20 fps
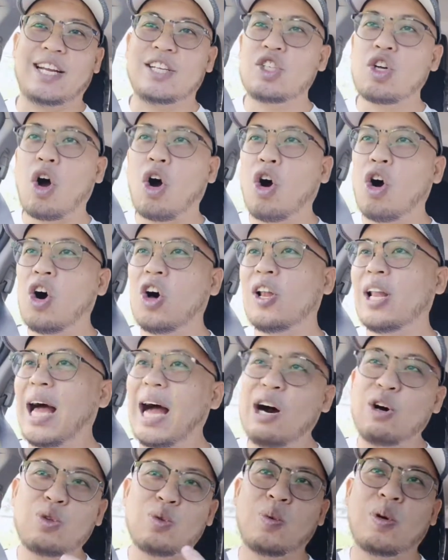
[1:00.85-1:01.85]
It's all
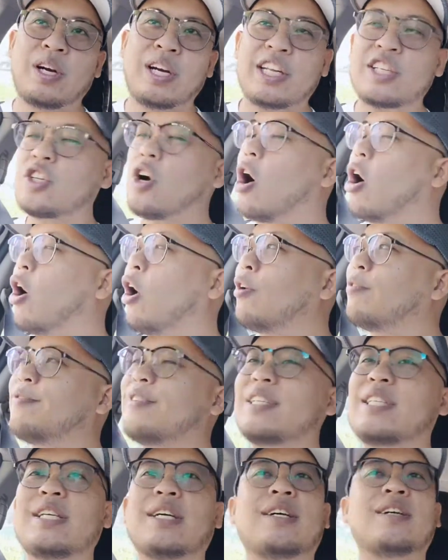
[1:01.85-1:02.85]
outward, it's all
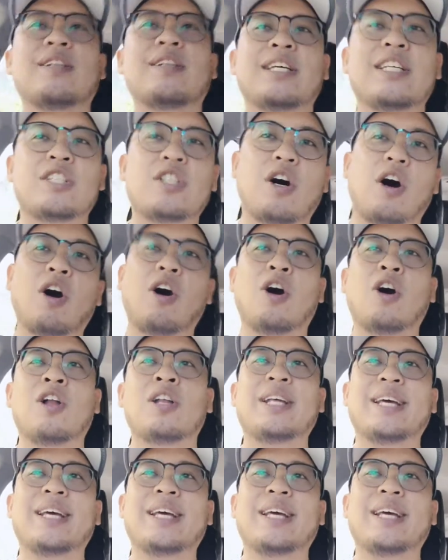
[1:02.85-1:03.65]
physical, it's all